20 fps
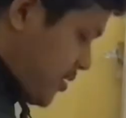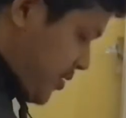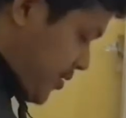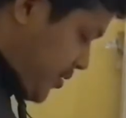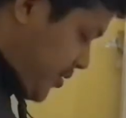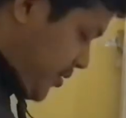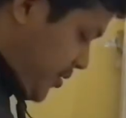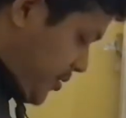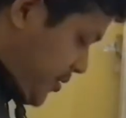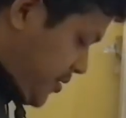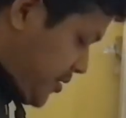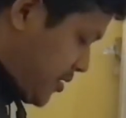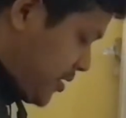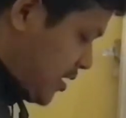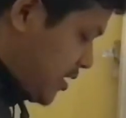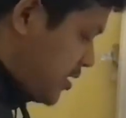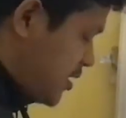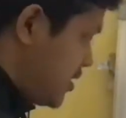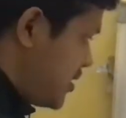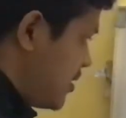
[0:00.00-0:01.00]
So this
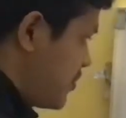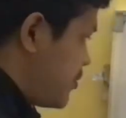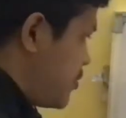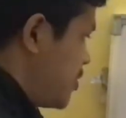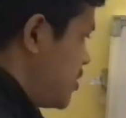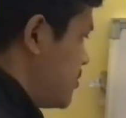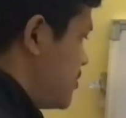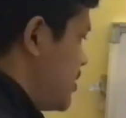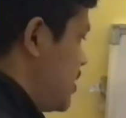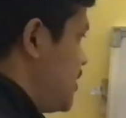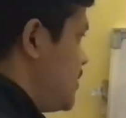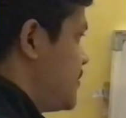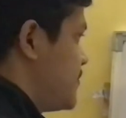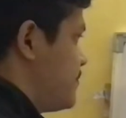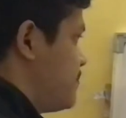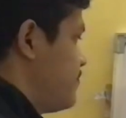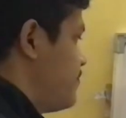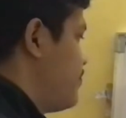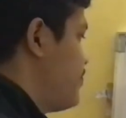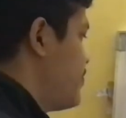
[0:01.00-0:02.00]
is the formula.
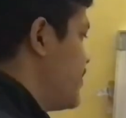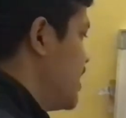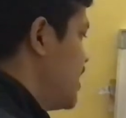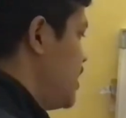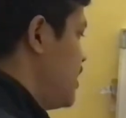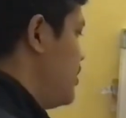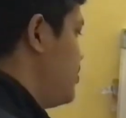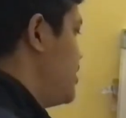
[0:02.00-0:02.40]
If